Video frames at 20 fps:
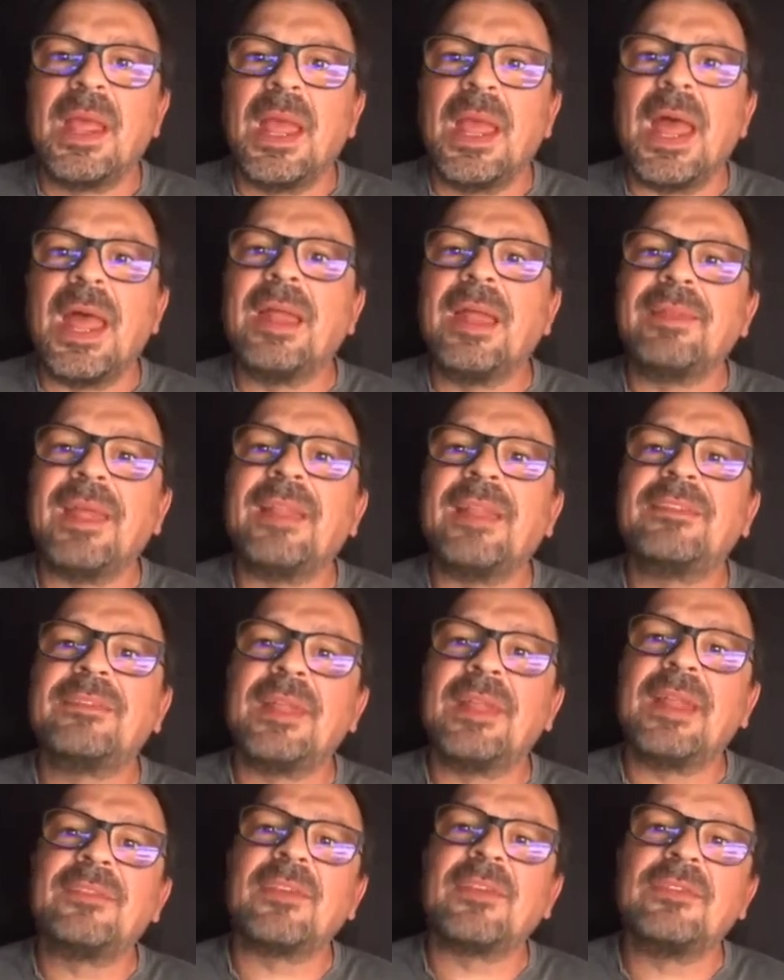and that's
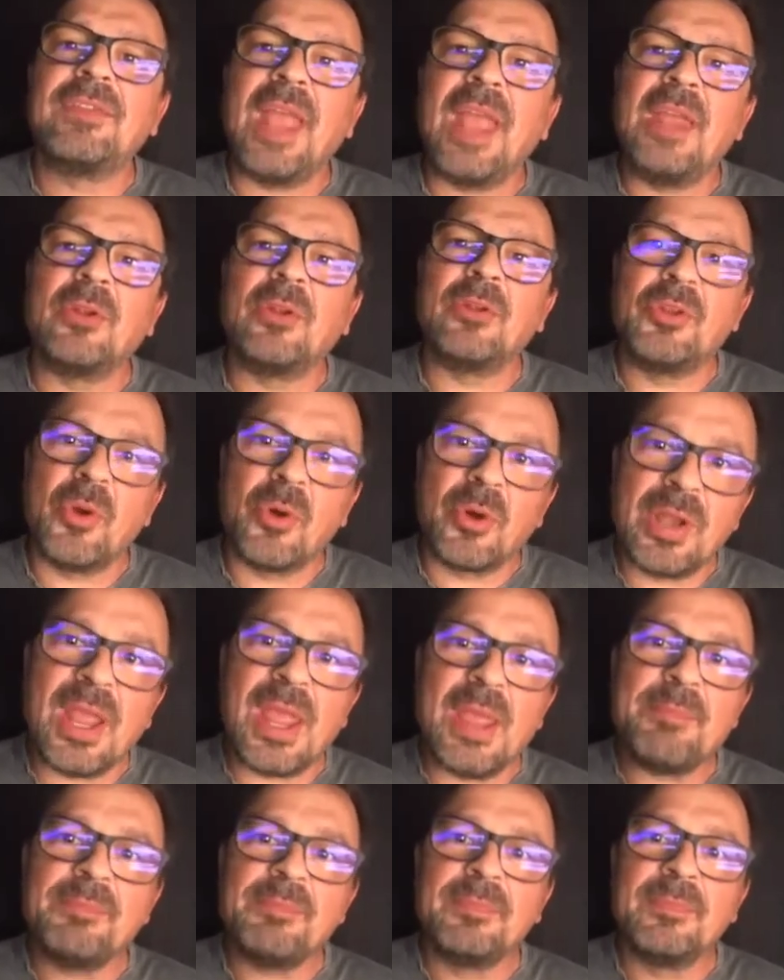a stain on your
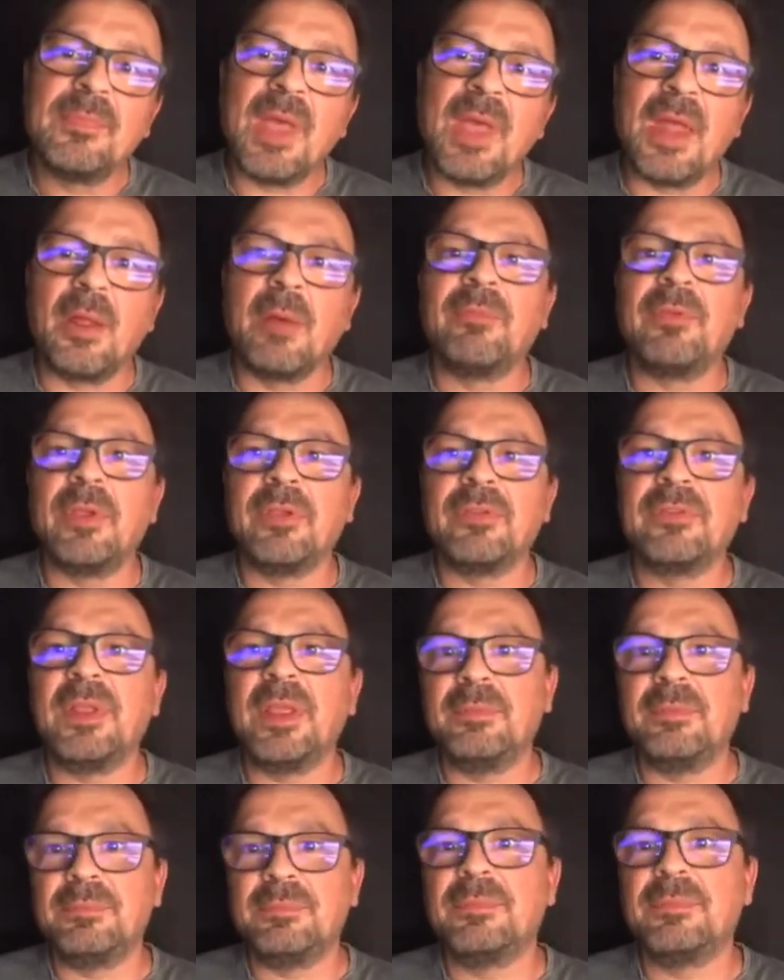name, and
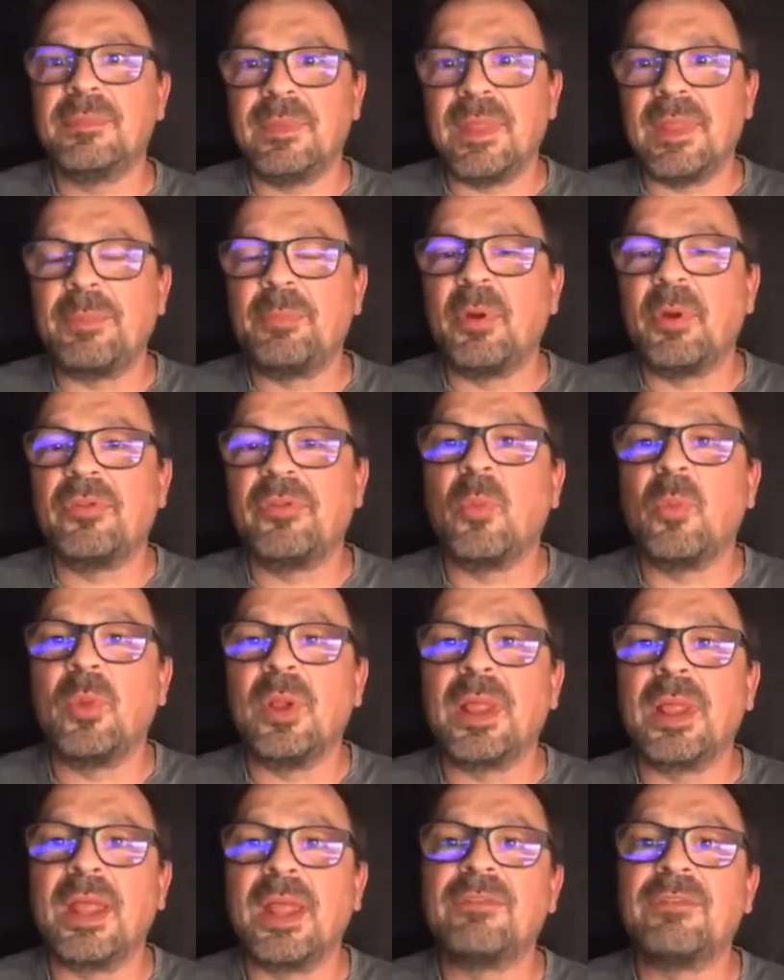obviously that person
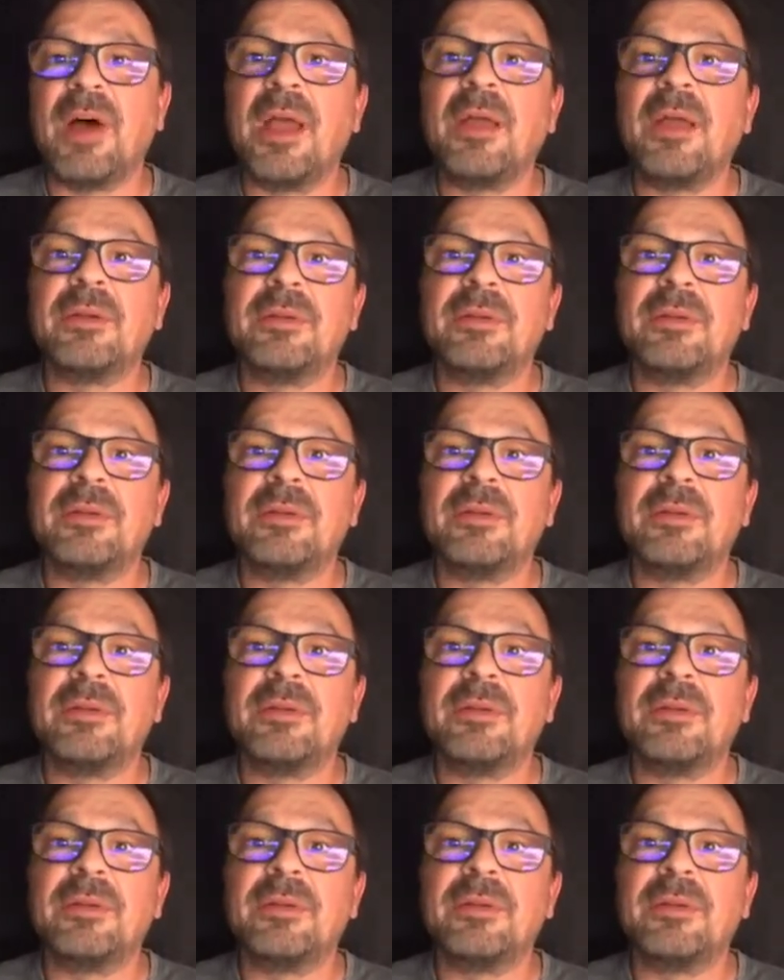will get fired